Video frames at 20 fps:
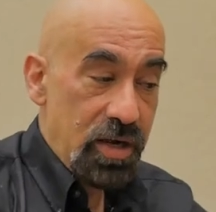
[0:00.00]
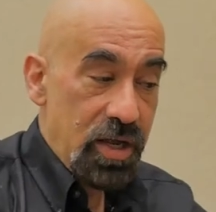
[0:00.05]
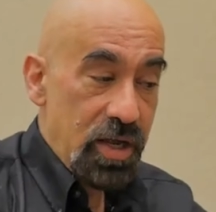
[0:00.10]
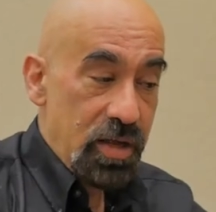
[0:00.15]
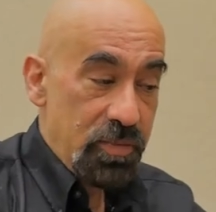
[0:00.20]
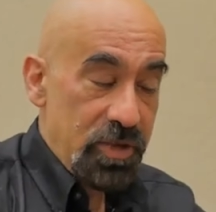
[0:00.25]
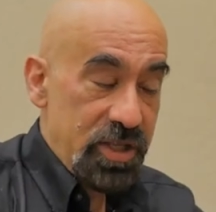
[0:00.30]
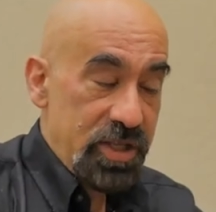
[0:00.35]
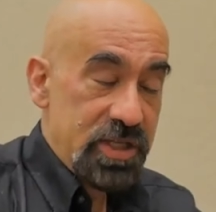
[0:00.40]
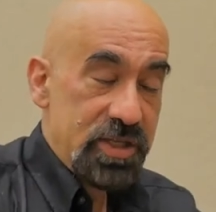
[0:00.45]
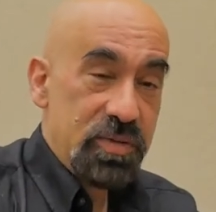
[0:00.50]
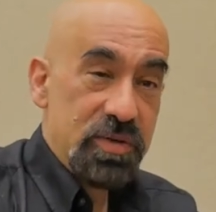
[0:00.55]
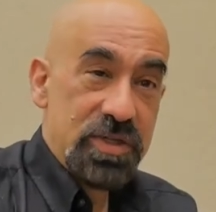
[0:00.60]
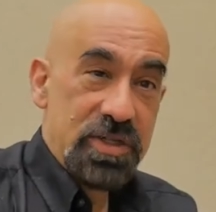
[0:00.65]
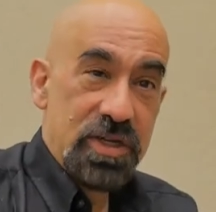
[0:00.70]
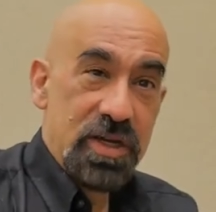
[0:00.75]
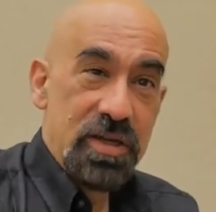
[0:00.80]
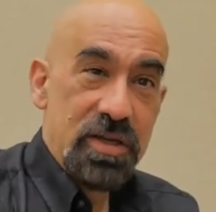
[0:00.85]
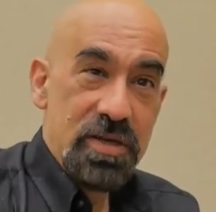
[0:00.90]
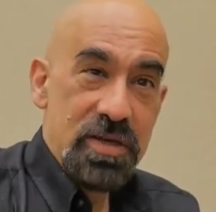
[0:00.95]
I mean, this
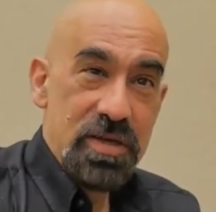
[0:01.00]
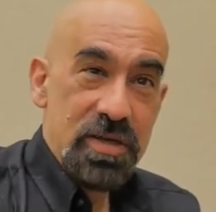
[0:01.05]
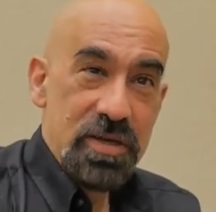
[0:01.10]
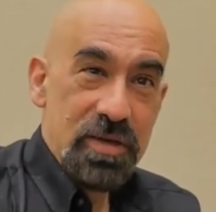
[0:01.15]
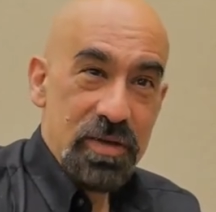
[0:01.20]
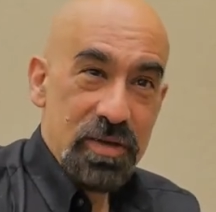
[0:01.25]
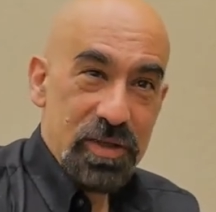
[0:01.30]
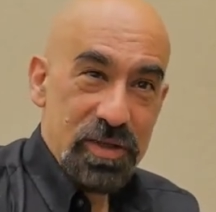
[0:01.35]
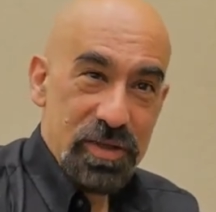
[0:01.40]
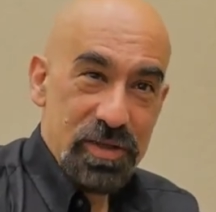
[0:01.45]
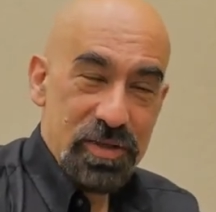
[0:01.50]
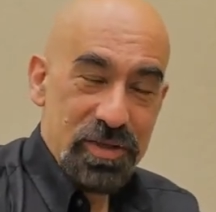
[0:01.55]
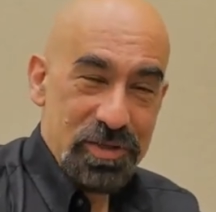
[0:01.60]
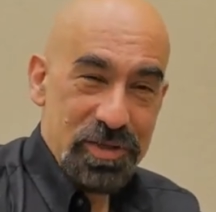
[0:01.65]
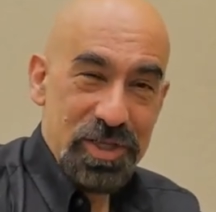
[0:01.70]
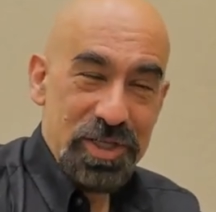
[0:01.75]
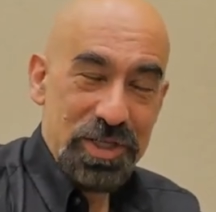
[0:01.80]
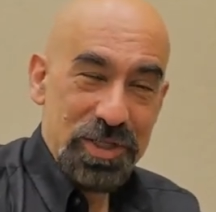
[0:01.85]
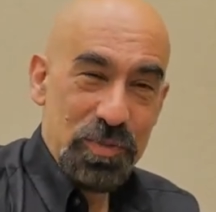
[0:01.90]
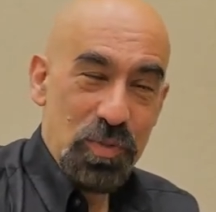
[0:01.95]

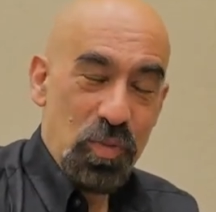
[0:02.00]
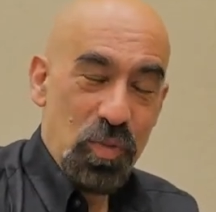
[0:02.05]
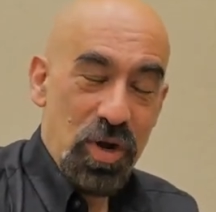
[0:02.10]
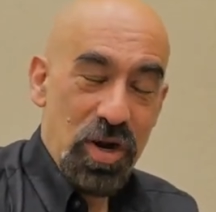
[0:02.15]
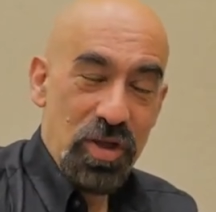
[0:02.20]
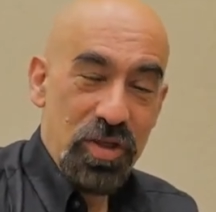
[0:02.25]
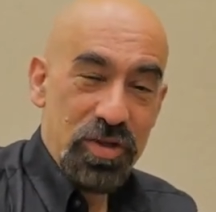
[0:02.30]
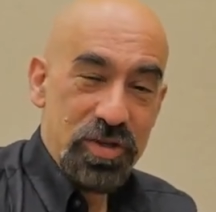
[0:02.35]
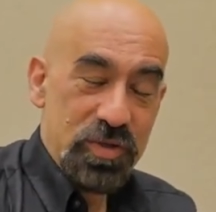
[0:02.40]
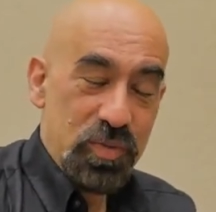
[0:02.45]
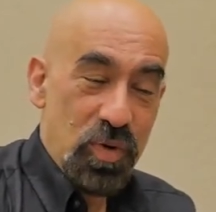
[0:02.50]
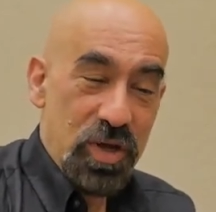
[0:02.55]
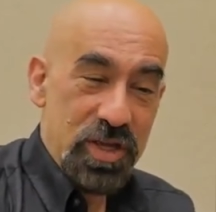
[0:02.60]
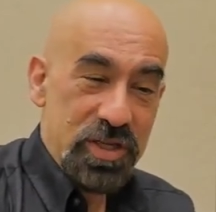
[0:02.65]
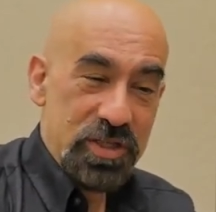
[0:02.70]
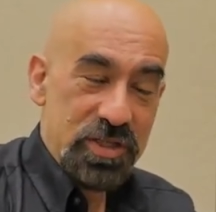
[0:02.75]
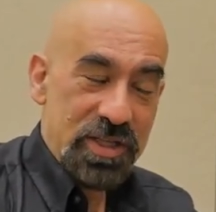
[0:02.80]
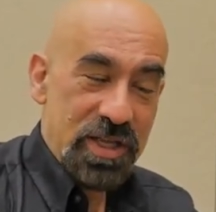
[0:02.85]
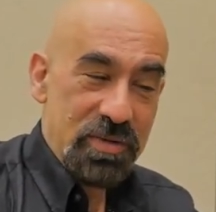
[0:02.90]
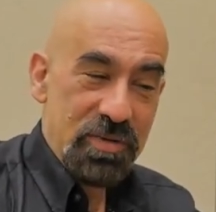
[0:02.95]
is one of those
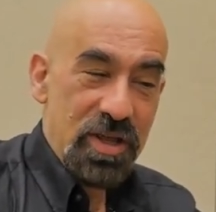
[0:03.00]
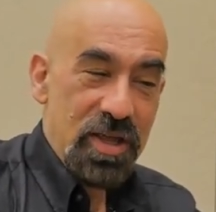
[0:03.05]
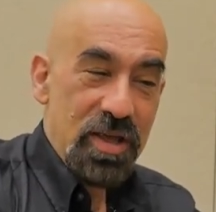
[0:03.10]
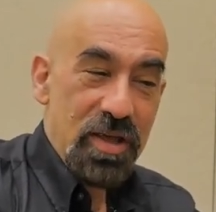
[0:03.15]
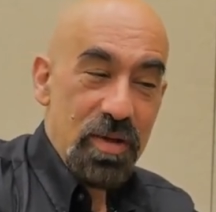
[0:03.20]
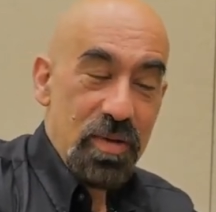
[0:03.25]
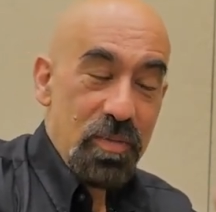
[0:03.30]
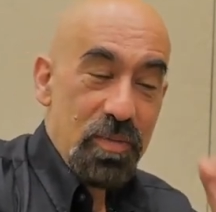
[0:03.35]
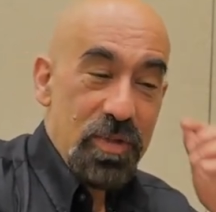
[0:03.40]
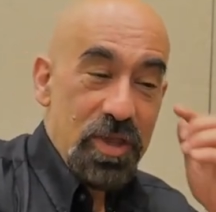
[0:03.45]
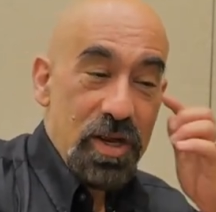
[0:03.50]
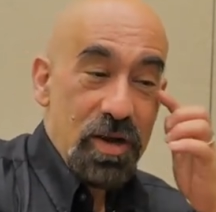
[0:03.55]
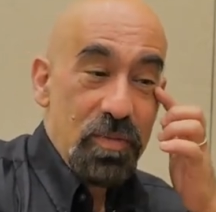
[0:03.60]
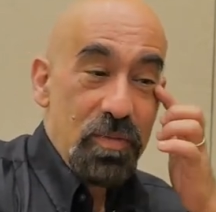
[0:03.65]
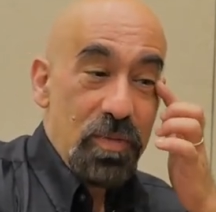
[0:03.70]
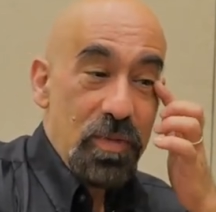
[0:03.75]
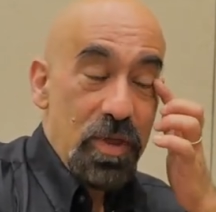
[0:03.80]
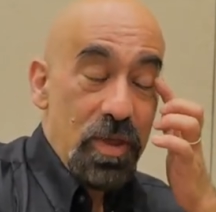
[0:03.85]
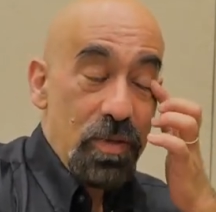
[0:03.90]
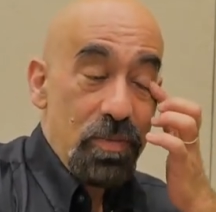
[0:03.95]
ones that
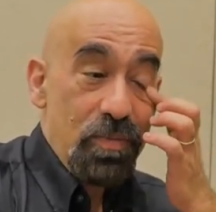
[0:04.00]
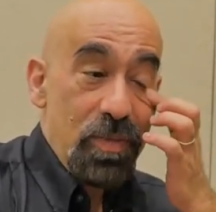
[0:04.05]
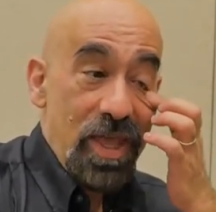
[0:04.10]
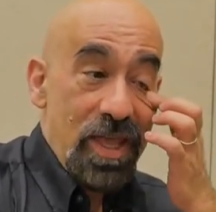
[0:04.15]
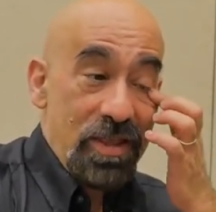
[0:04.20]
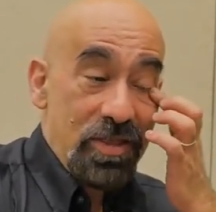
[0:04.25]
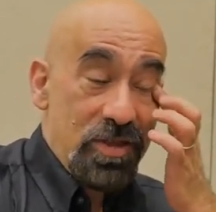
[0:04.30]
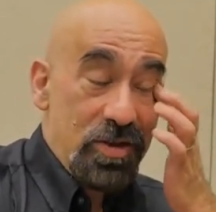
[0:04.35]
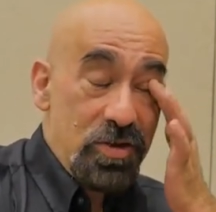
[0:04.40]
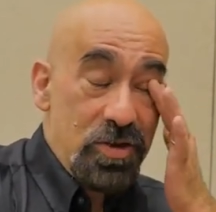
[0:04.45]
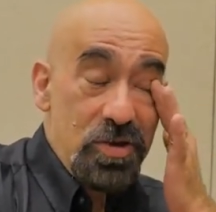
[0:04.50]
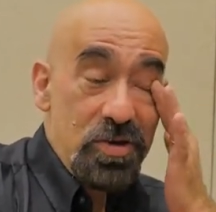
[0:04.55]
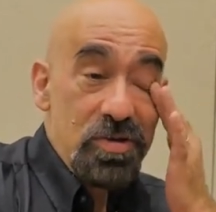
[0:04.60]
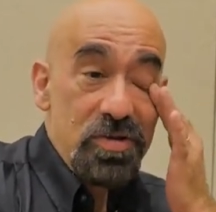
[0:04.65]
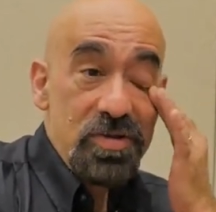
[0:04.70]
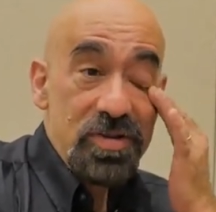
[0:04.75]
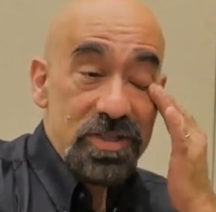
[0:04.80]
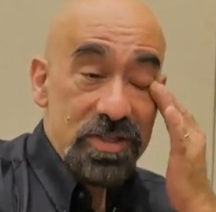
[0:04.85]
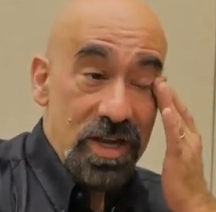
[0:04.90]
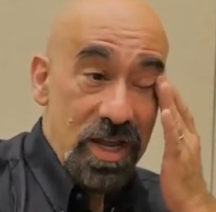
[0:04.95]
made the
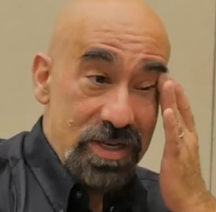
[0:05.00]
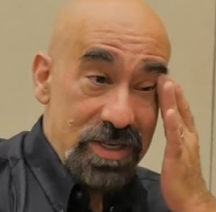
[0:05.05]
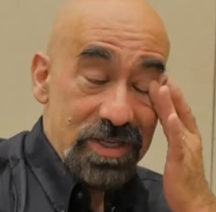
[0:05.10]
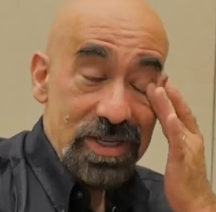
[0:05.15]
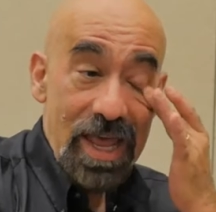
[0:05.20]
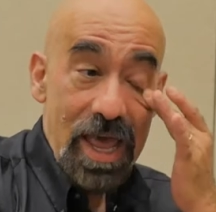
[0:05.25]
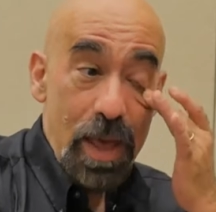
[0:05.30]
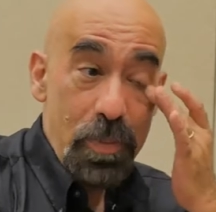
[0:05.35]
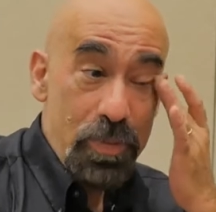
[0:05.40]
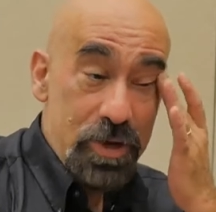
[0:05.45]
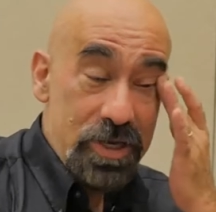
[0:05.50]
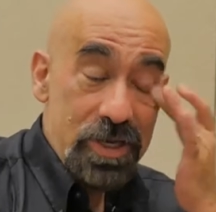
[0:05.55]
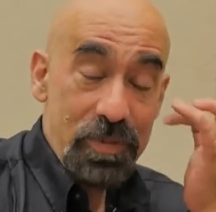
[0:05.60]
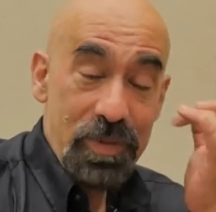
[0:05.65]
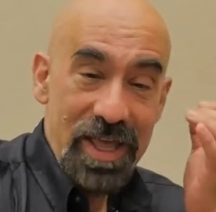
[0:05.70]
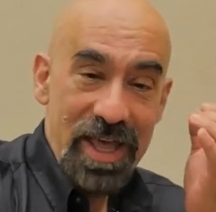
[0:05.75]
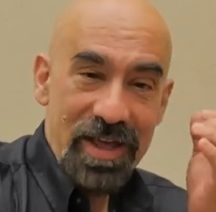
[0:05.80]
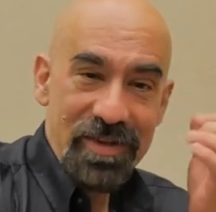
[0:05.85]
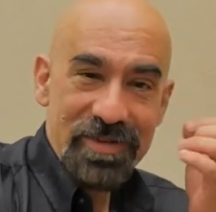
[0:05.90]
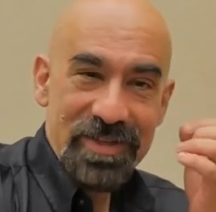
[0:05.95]
news, and I just happened to
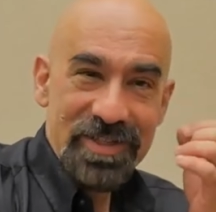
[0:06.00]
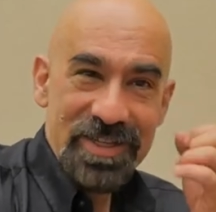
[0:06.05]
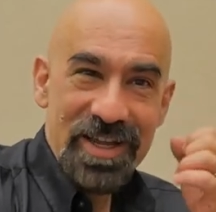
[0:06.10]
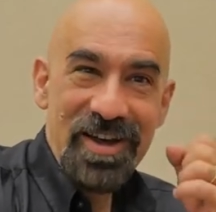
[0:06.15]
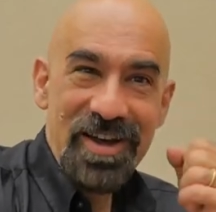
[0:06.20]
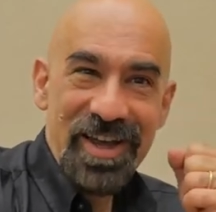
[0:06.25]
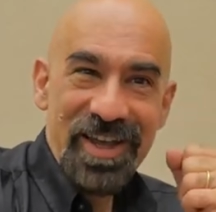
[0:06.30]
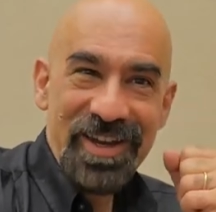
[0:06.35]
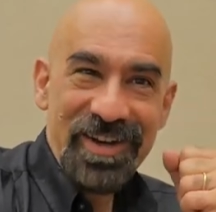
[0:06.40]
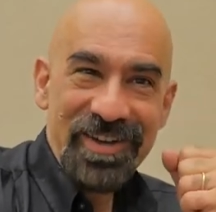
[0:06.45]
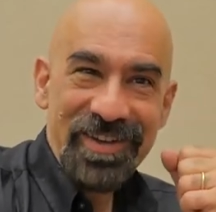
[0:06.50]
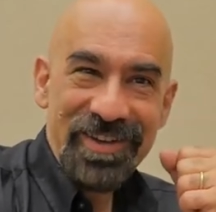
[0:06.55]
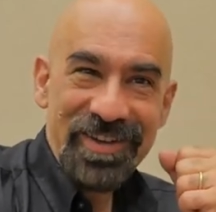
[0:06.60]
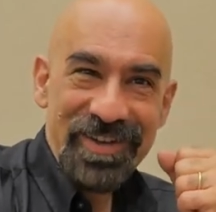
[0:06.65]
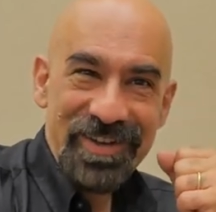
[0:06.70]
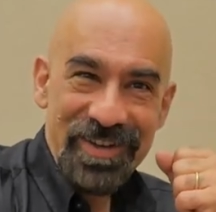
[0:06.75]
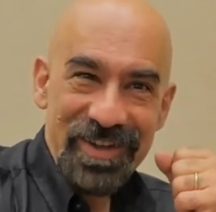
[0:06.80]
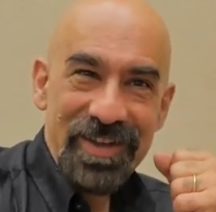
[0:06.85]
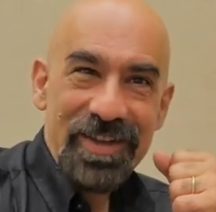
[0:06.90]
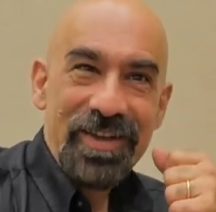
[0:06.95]
be outside
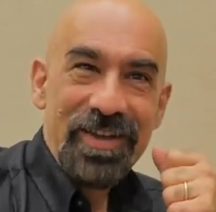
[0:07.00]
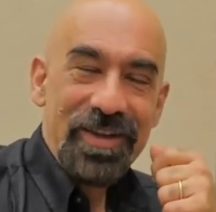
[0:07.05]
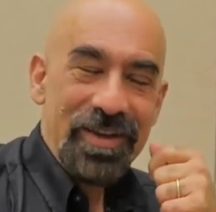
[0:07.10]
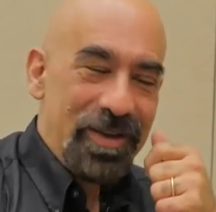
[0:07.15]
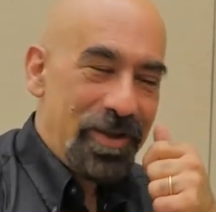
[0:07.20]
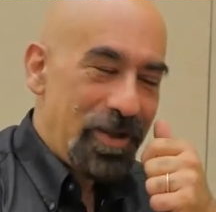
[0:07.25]
when